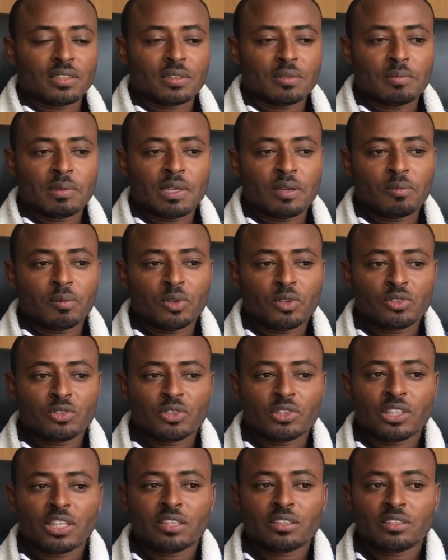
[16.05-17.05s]
but I'm also
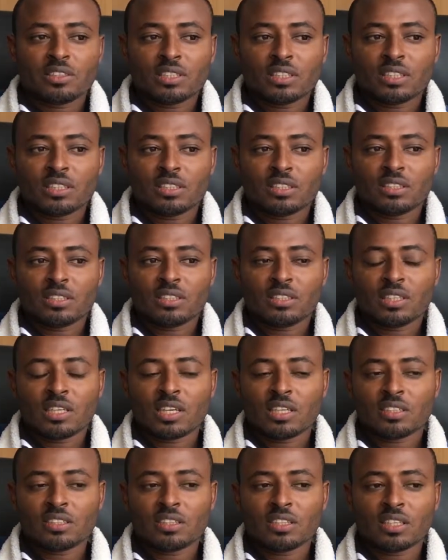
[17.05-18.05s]
currently
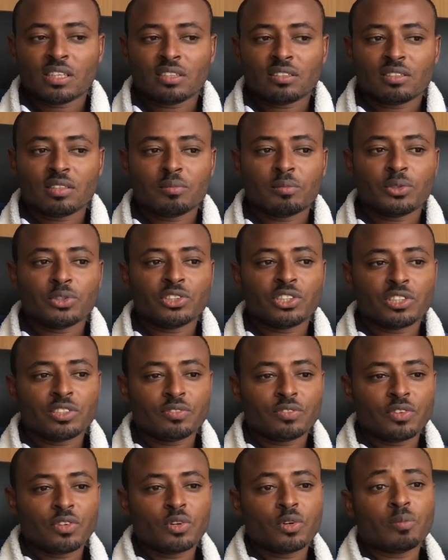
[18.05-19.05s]
acting as the project
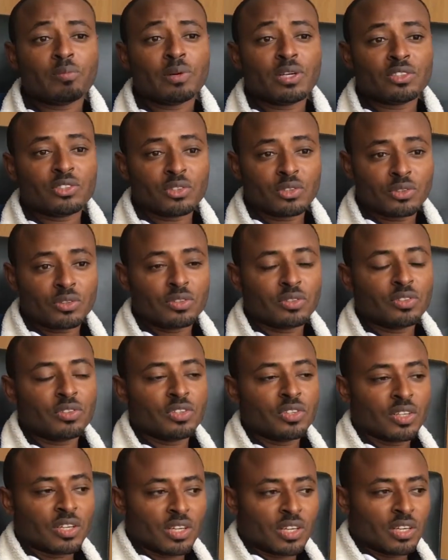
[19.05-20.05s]
focal person
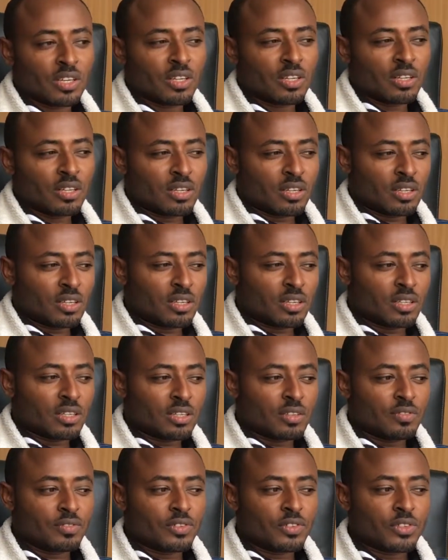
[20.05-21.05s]

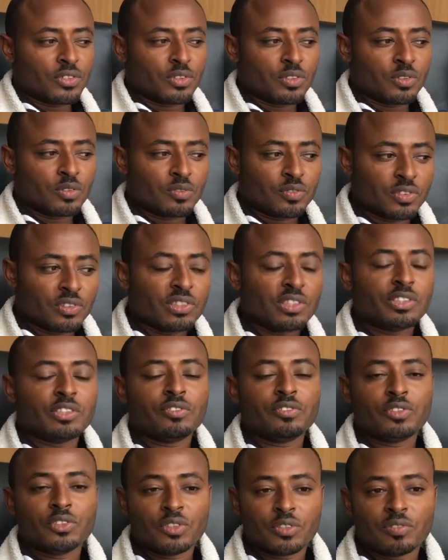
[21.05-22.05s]
for the
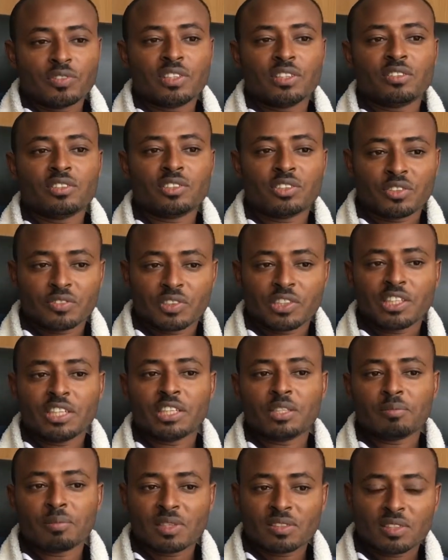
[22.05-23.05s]
review of the city of
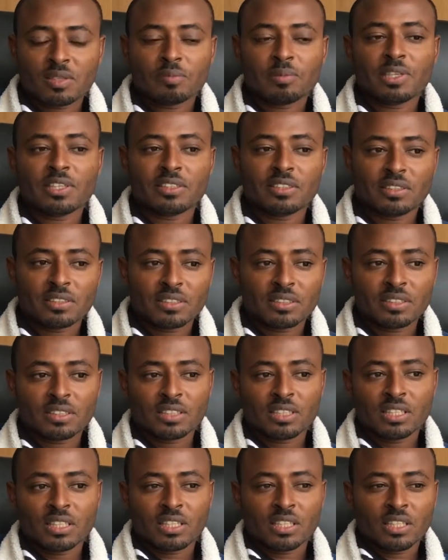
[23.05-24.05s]
Kigali master plan.
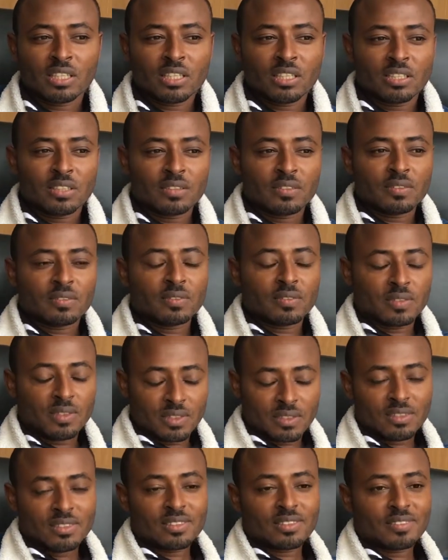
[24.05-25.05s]

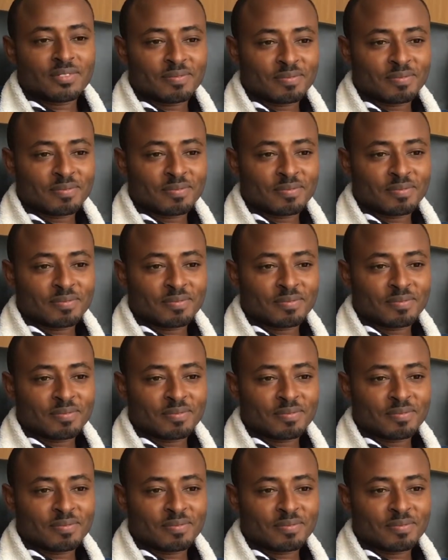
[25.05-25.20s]
Yes.